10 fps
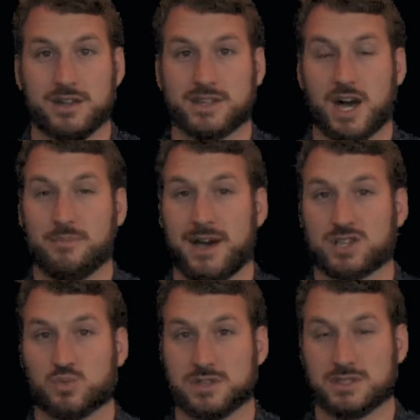down
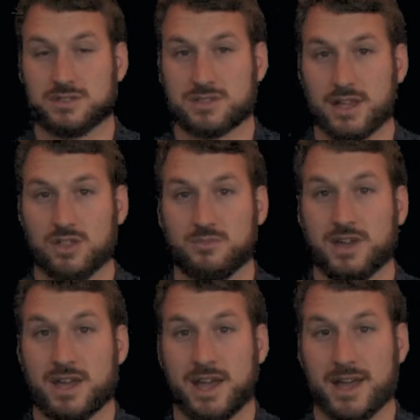past Winston-Salem
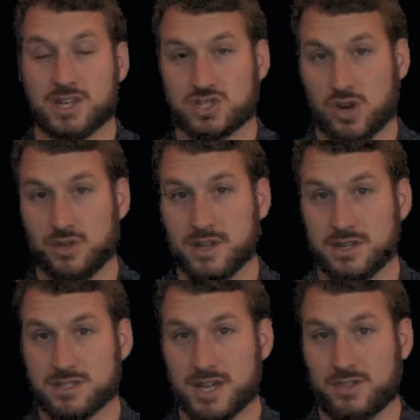and Charlotte
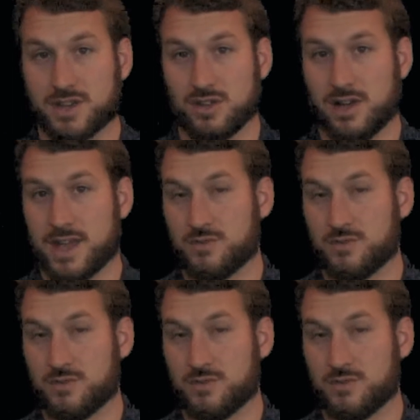into South Carolina,